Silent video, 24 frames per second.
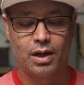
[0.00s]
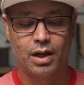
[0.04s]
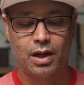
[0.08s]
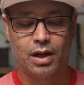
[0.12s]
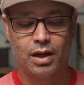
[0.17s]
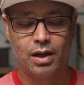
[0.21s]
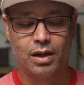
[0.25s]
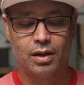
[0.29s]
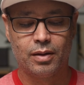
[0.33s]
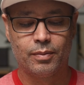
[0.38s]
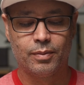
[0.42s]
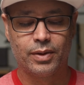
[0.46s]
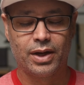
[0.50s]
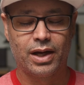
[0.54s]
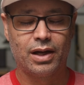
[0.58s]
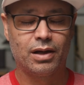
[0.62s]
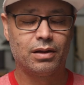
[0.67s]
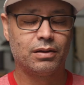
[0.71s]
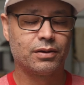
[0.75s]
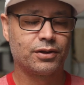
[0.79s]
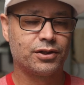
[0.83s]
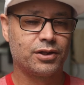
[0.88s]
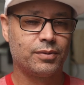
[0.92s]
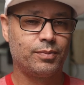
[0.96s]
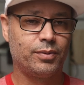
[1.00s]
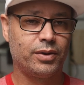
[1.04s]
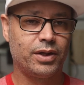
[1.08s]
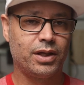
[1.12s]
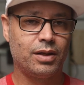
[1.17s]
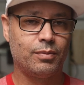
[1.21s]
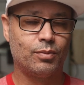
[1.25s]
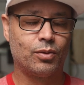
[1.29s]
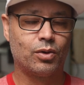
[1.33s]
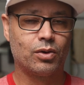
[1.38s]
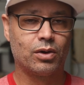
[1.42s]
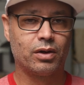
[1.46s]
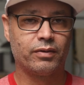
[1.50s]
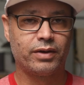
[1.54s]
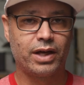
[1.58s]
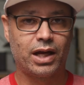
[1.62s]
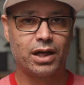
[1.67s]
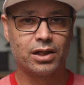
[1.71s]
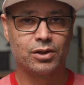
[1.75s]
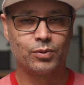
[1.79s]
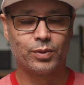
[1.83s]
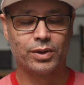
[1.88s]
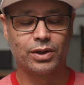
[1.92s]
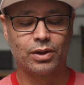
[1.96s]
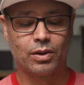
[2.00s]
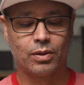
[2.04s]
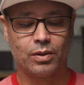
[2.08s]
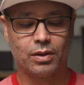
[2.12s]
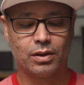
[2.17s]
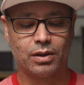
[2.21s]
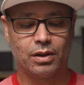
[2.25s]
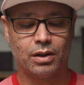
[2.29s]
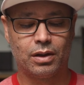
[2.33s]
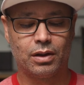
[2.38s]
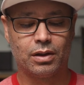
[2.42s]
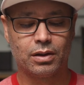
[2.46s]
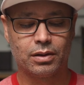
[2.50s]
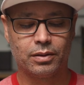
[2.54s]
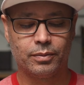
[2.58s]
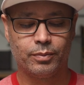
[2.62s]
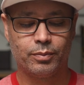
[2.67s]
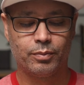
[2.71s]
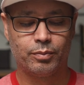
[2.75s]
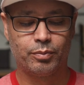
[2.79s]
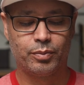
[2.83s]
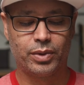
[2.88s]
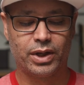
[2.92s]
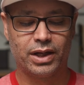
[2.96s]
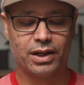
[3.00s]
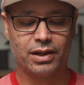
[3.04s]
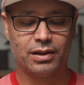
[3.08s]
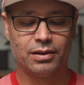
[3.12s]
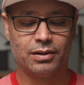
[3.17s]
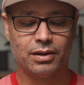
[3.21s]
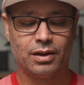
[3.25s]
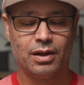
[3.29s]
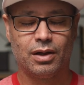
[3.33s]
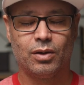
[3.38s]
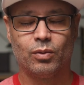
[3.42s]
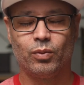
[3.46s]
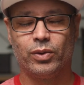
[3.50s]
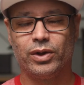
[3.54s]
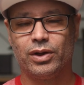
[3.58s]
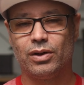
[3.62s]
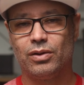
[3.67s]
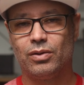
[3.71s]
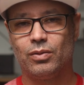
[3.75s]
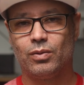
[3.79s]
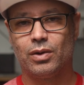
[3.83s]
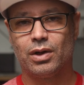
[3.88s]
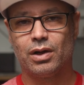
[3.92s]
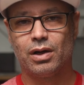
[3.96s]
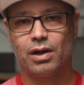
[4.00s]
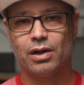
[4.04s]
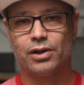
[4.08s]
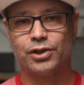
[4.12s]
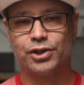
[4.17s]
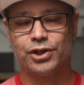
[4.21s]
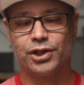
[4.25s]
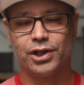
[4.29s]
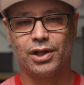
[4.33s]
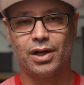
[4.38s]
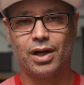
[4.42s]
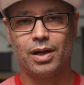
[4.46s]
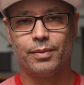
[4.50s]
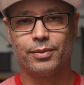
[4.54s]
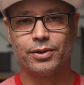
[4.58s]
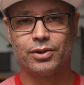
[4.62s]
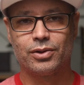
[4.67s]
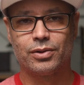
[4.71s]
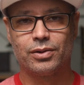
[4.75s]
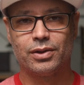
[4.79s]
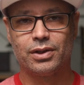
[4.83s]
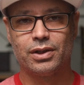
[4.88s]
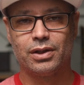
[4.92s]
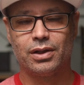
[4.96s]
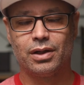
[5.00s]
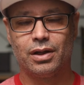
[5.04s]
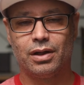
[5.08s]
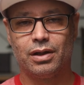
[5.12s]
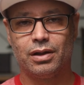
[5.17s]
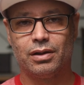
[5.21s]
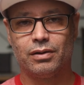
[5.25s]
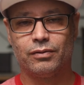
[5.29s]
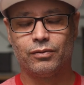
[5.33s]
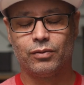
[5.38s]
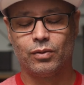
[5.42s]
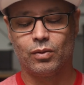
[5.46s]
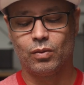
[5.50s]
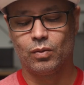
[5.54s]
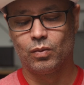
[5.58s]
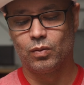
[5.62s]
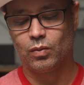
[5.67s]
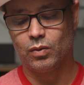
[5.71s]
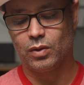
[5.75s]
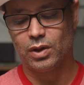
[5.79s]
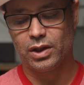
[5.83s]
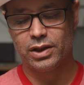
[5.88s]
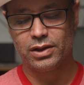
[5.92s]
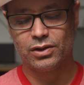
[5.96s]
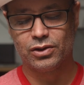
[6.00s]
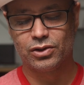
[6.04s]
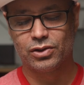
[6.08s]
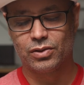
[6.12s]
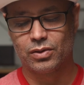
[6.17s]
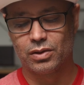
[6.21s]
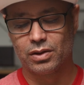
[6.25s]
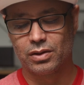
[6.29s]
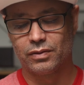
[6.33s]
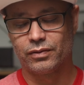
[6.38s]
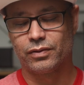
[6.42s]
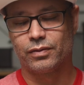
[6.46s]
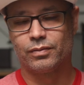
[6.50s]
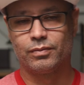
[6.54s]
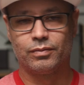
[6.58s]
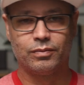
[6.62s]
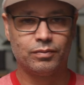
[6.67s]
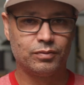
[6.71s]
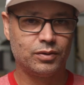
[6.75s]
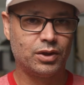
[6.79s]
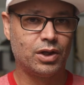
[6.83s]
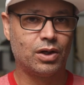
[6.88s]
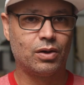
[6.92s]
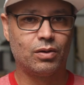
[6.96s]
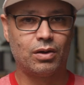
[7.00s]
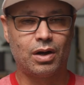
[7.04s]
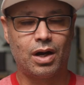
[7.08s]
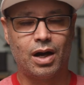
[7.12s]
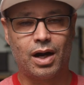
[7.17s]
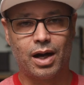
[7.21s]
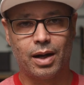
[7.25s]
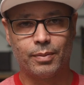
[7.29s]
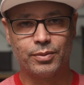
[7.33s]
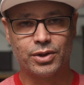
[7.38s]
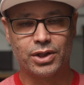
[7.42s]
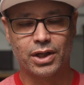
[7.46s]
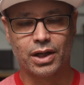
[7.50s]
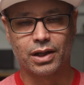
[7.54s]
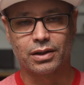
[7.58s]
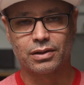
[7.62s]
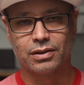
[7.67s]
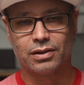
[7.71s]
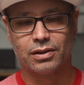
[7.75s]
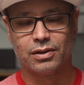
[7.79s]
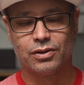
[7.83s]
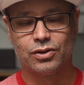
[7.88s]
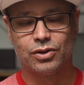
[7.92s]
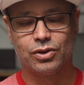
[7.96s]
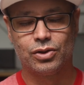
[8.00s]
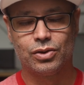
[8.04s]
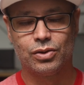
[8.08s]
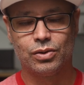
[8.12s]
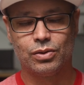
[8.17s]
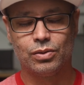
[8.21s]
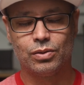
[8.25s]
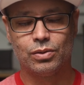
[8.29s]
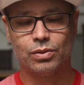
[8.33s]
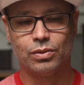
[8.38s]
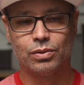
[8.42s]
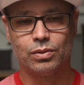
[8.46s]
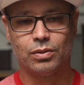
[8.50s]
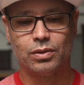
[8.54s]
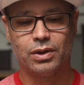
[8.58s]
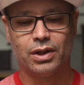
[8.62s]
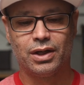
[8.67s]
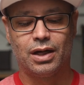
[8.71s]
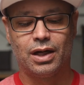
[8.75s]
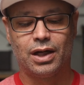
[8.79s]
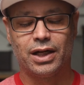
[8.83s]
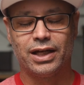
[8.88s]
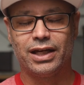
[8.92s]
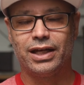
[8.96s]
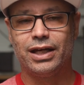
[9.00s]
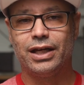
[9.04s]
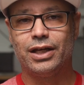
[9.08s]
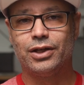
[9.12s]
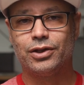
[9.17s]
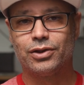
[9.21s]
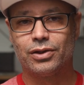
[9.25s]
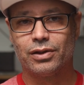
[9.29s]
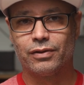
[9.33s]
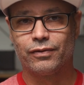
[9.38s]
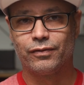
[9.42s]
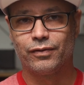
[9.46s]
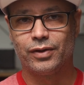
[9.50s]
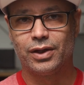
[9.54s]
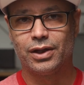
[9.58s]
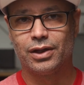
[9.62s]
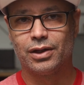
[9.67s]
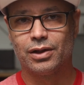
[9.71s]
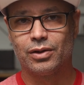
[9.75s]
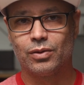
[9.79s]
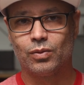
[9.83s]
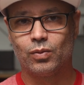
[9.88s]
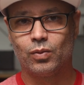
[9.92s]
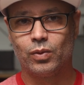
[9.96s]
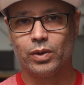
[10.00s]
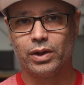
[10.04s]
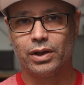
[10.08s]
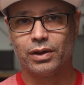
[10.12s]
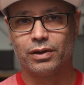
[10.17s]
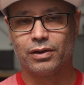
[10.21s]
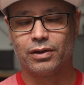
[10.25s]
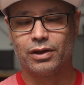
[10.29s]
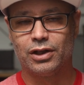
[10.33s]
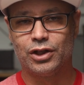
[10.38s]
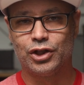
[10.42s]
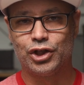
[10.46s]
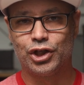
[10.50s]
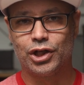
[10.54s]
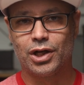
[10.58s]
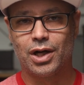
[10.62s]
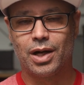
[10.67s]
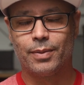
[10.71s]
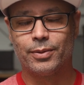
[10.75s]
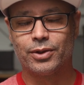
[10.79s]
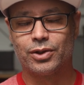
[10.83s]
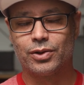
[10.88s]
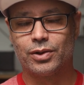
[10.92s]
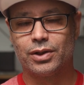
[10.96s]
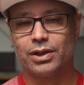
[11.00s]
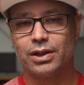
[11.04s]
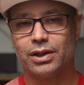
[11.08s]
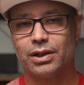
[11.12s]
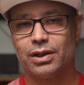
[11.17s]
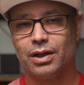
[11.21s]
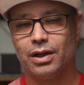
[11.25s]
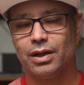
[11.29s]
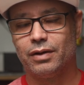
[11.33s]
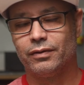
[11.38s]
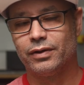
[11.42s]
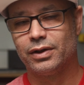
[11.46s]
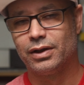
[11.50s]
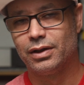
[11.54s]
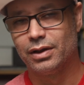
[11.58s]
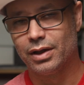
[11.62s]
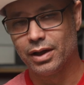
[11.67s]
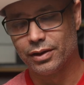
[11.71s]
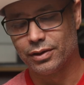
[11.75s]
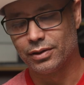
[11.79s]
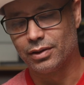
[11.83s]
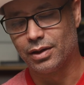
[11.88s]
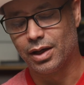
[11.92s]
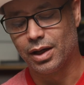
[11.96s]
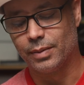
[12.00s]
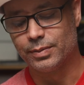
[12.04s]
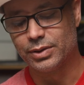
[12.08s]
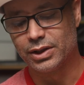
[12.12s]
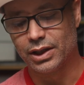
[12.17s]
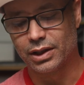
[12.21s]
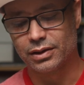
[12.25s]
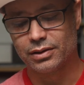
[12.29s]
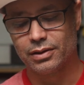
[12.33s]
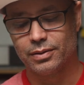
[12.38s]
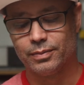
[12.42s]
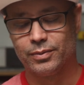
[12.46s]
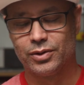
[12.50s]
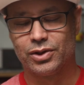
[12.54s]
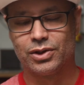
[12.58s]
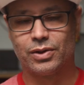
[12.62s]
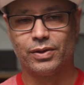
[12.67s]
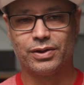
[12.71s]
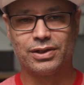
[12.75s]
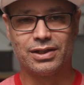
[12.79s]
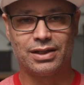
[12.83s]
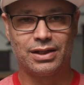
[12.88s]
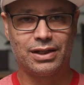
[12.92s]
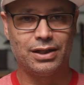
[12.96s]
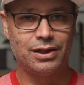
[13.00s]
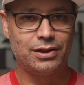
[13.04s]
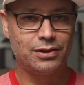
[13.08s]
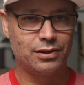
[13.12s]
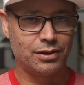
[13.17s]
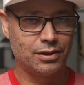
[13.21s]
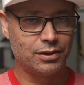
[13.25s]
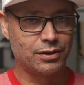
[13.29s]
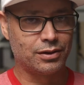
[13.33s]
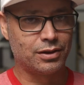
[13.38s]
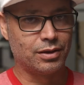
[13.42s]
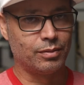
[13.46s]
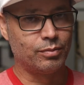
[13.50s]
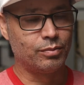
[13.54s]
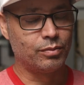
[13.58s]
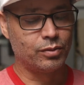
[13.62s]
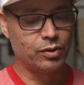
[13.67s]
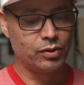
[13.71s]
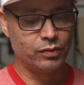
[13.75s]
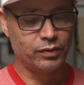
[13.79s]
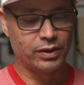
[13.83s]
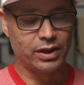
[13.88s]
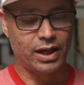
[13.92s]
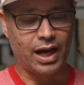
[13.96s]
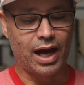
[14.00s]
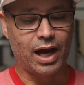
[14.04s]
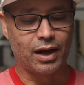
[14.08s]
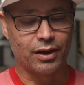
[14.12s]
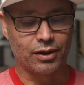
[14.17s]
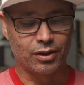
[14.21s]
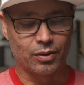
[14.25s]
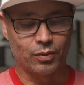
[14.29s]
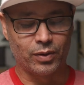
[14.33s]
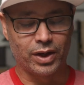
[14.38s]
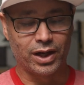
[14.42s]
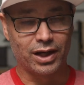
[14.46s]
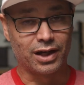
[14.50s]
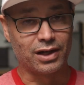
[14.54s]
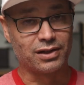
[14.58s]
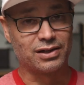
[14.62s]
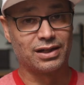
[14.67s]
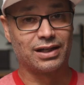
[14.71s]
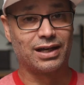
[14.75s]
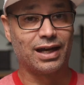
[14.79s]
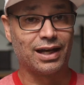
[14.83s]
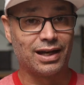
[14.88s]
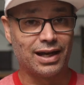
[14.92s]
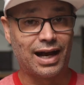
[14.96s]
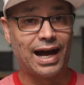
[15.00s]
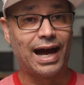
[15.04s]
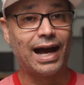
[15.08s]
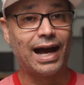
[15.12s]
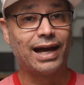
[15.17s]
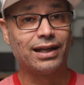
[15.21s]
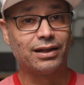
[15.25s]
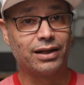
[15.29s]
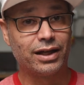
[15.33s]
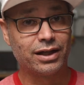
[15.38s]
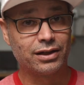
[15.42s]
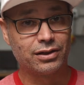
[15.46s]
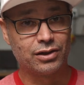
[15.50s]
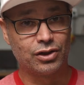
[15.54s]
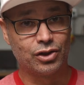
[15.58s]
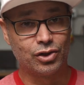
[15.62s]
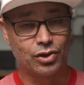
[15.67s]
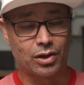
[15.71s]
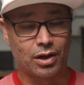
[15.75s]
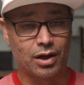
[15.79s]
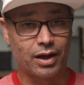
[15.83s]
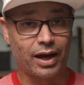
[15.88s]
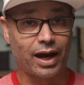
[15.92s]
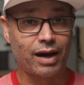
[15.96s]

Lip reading: And I'll explain more of that as we go along, but we don't want our geometry of one sort of object to interfere with the geometry of another object. So it's easier to move it out of the way, because again, I like to draw